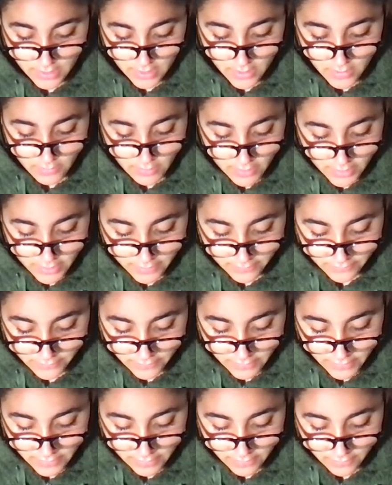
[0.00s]
Well, if you
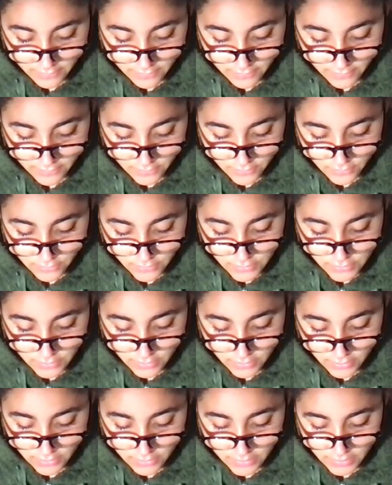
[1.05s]
give Cujo
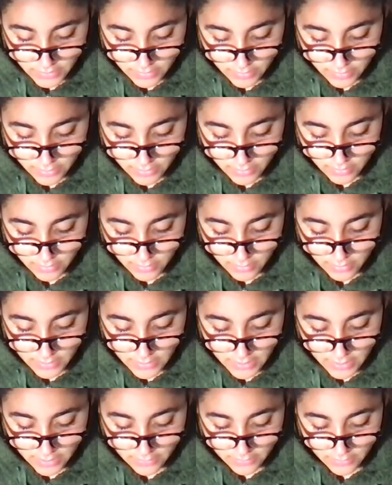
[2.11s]
all the mobile
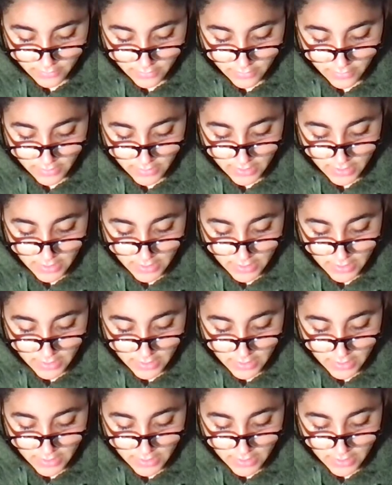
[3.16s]
that road